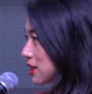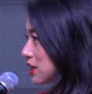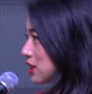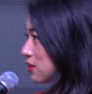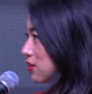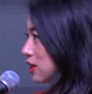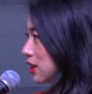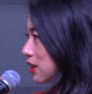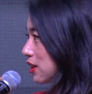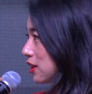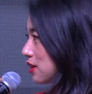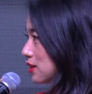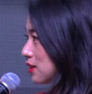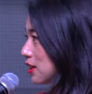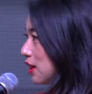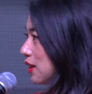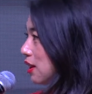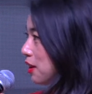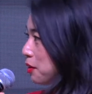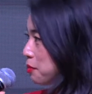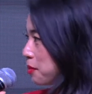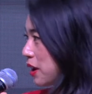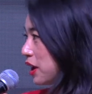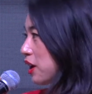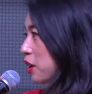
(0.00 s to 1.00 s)
activities
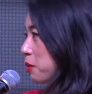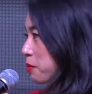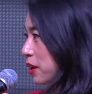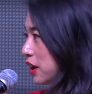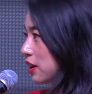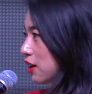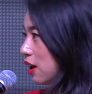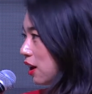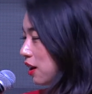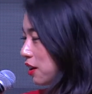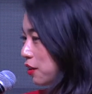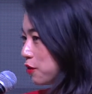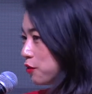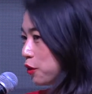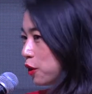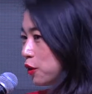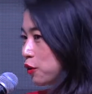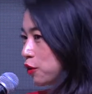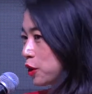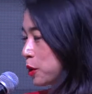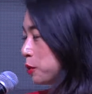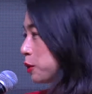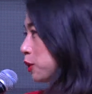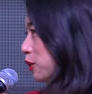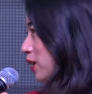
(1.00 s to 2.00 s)
may or may not
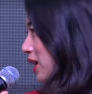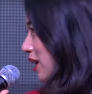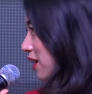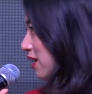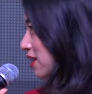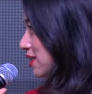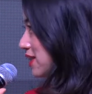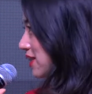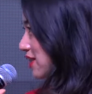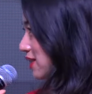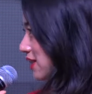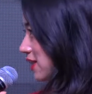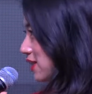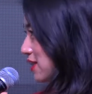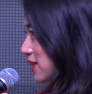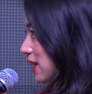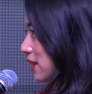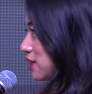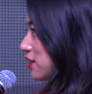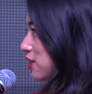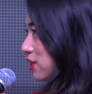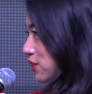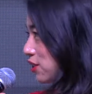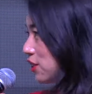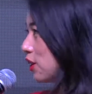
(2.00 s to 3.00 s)
involve cryptocurrencies
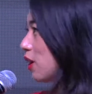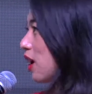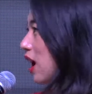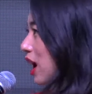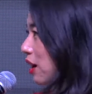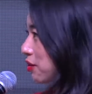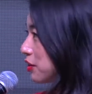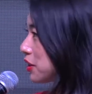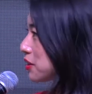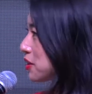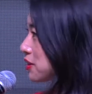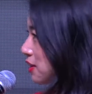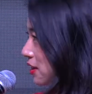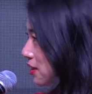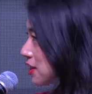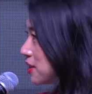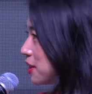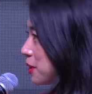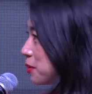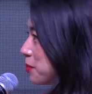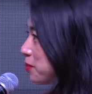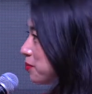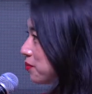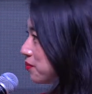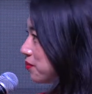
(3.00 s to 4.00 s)
that does not have this
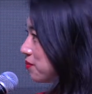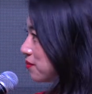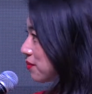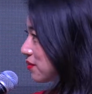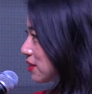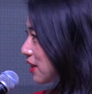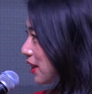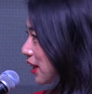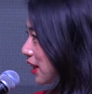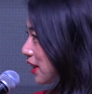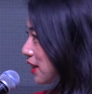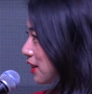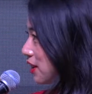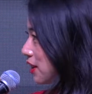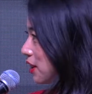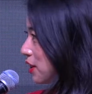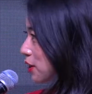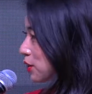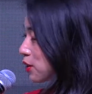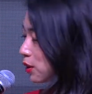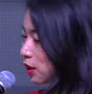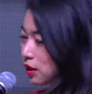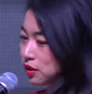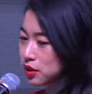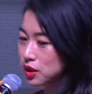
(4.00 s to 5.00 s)
system, right?
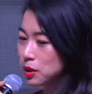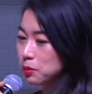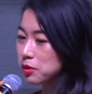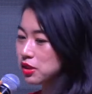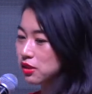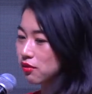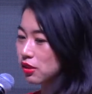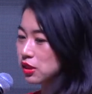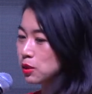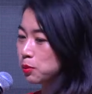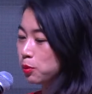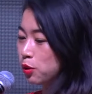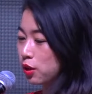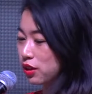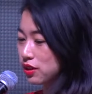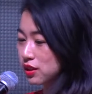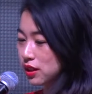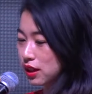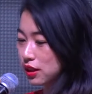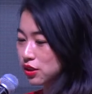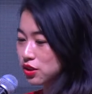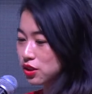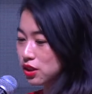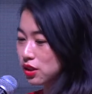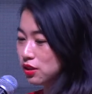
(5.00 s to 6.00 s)
So in terms of
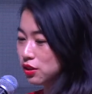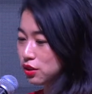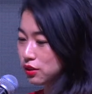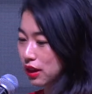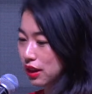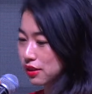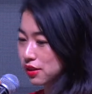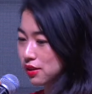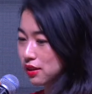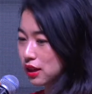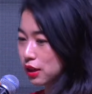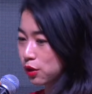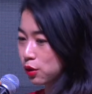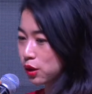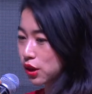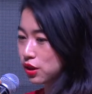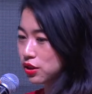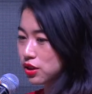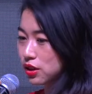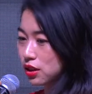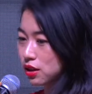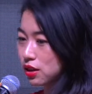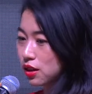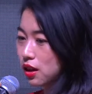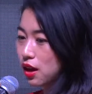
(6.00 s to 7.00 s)
exploitation, to answer that
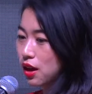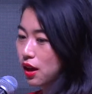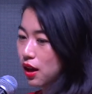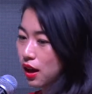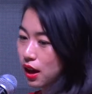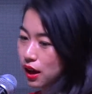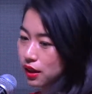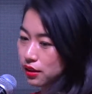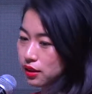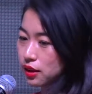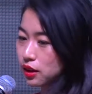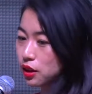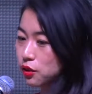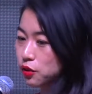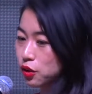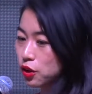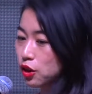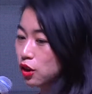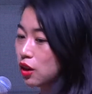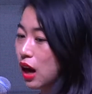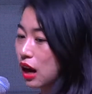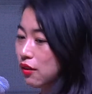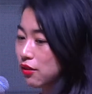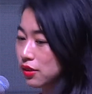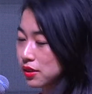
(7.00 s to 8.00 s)
question, I think if
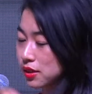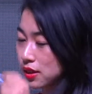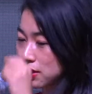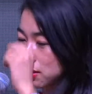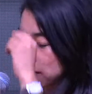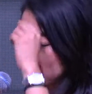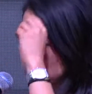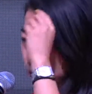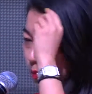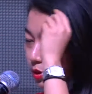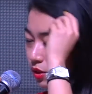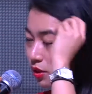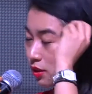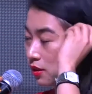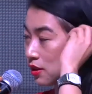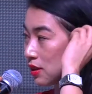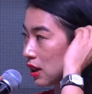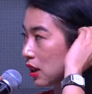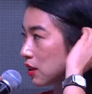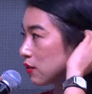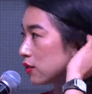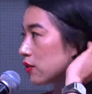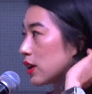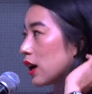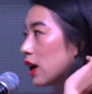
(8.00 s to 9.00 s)
you don't have a system to
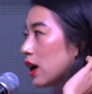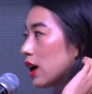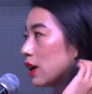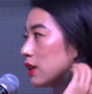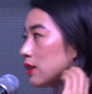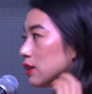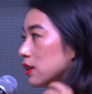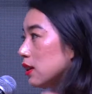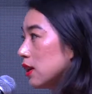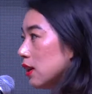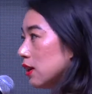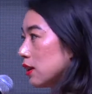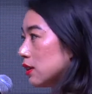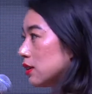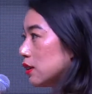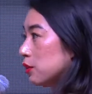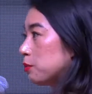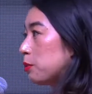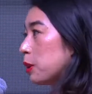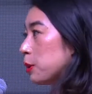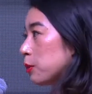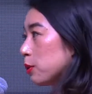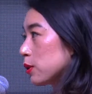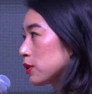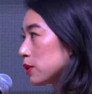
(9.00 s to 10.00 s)
safeguard
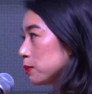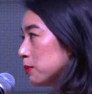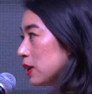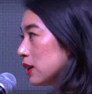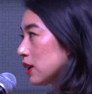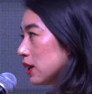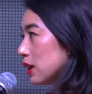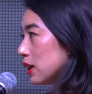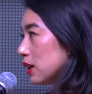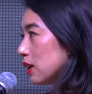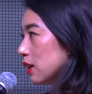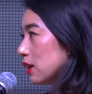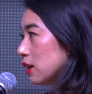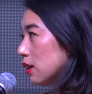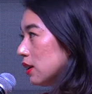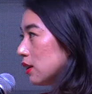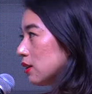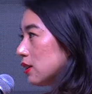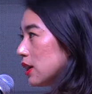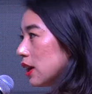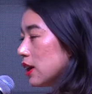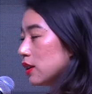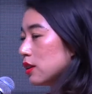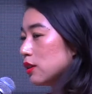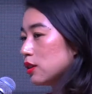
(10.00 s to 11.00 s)
the people's money,
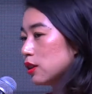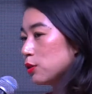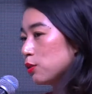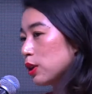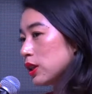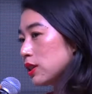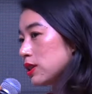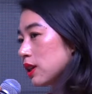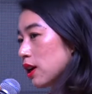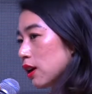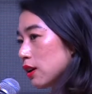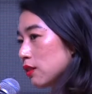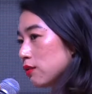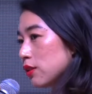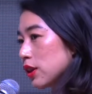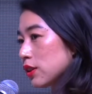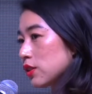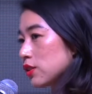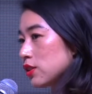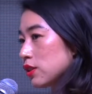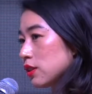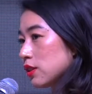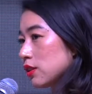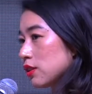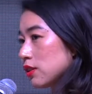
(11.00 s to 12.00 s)
then the retail
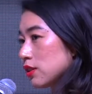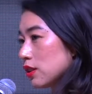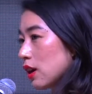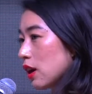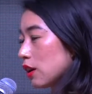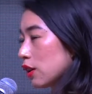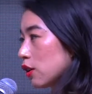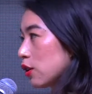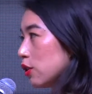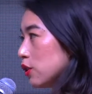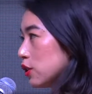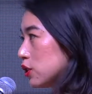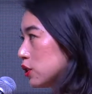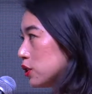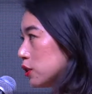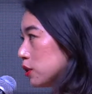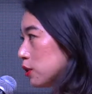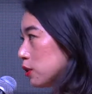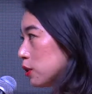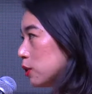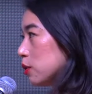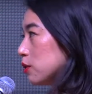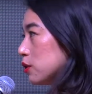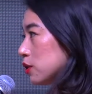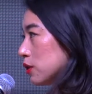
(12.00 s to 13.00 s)
investors are going
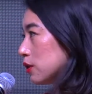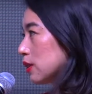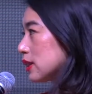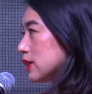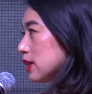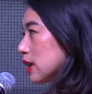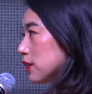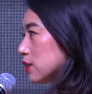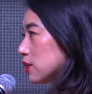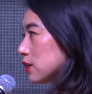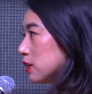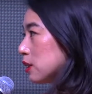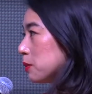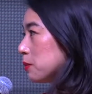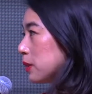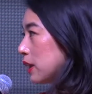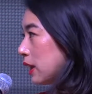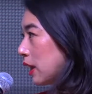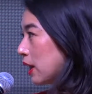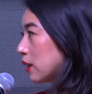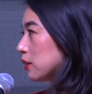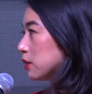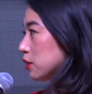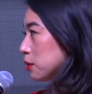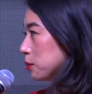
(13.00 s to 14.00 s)
to essentially
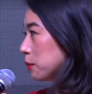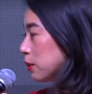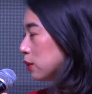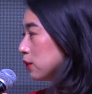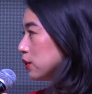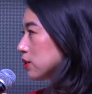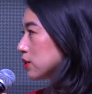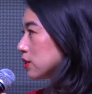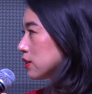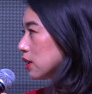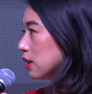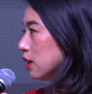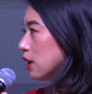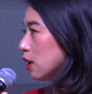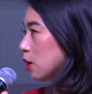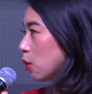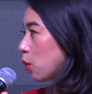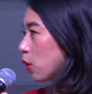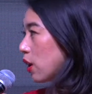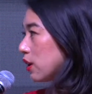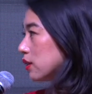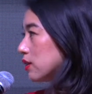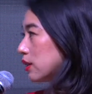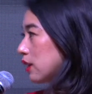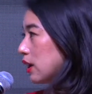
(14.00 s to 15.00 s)
be hit the most,
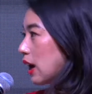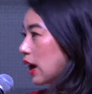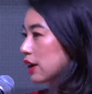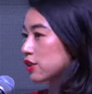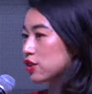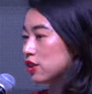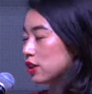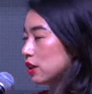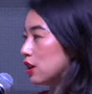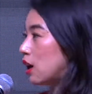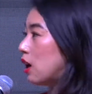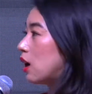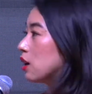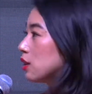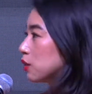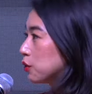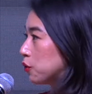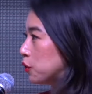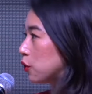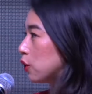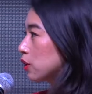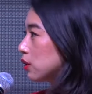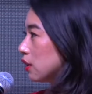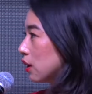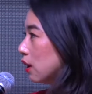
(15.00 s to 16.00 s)
where they actually can't
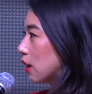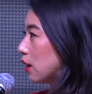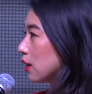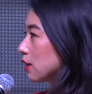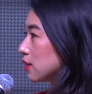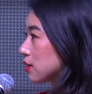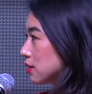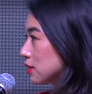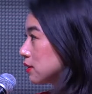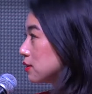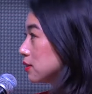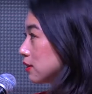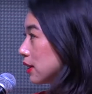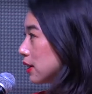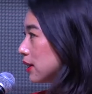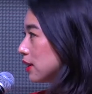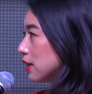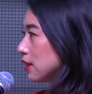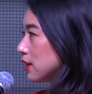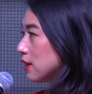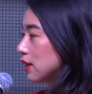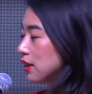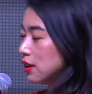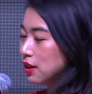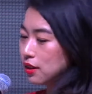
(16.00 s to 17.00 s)
afford the loss,
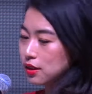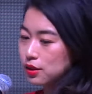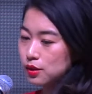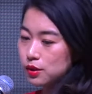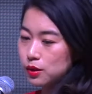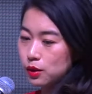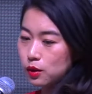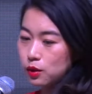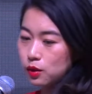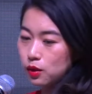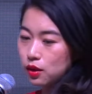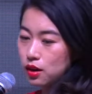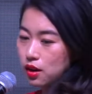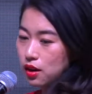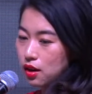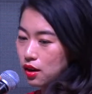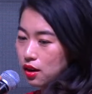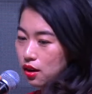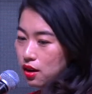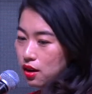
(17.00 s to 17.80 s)
right? So,